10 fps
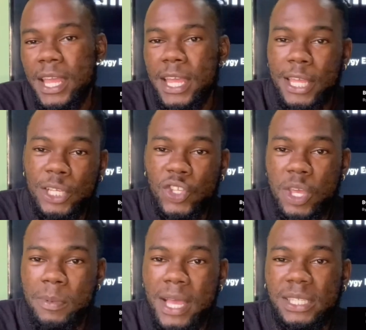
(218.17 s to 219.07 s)
You
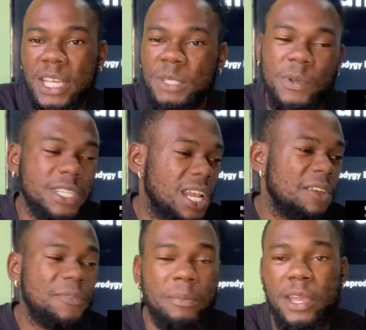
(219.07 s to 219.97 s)
see me, I say, especially
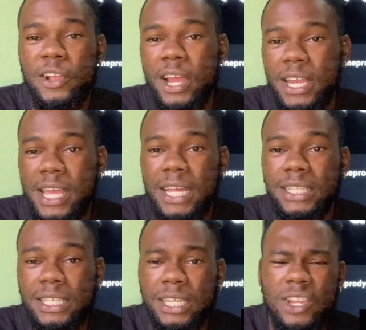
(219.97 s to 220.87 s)
for me granny
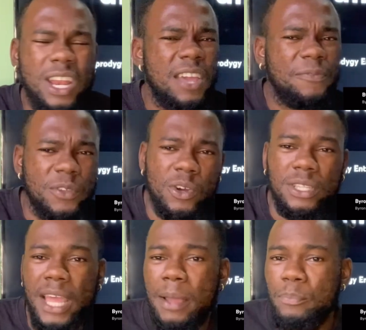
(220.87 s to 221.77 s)
and thing. Now left you
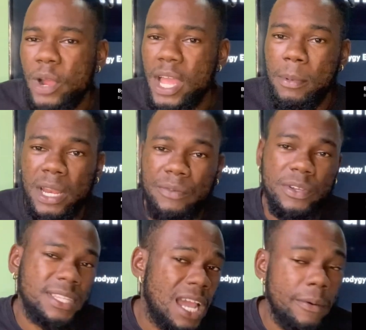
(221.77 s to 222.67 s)
out and pray, man.
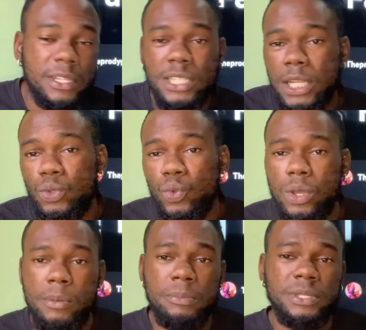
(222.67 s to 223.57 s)
Every time we chat to
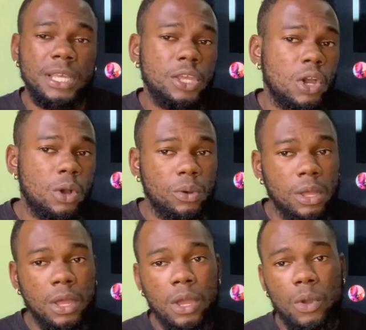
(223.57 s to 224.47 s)
him, he say, yo,
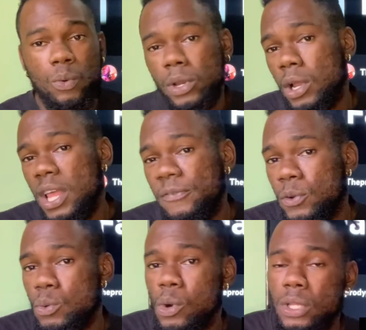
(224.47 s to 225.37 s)
we not left
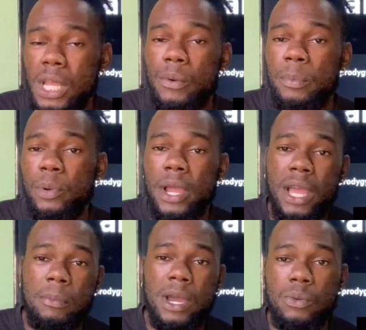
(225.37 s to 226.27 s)
you out and we pray,
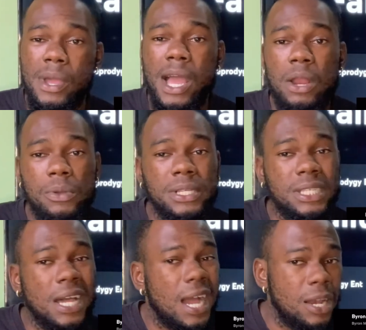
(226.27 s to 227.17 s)
man. We always
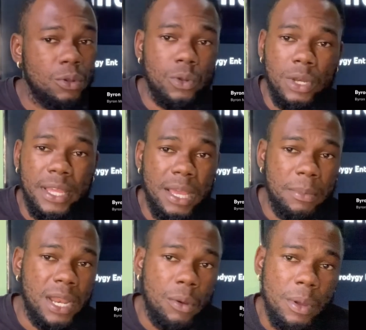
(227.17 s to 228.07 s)
call you, no
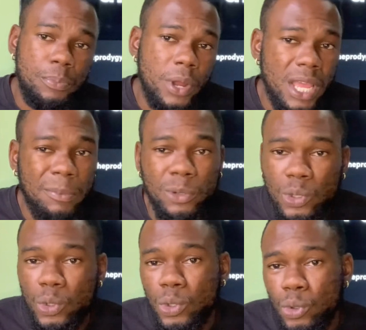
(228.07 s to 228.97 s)
name, now we pray. Put
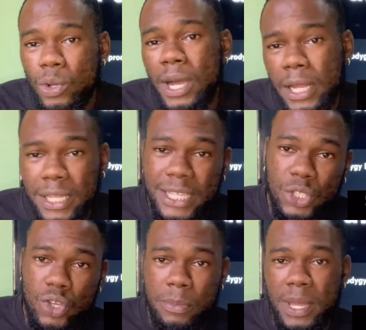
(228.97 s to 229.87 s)
you to God. You
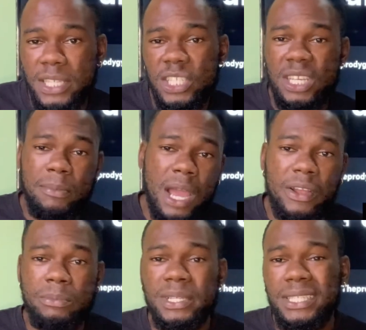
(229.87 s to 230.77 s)
see me, I say,
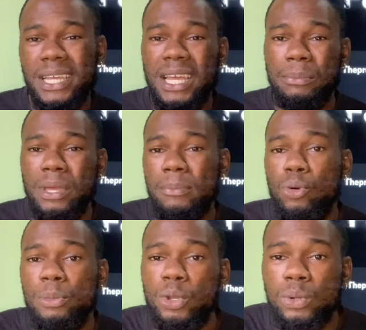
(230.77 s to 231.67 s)
Byron Messiah, make
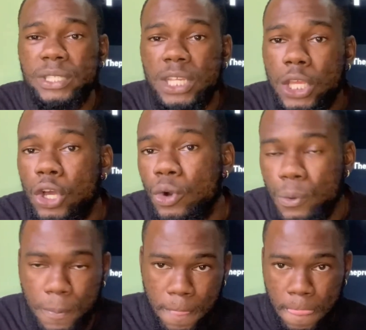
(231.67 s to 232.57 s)
mommy know, say, yo.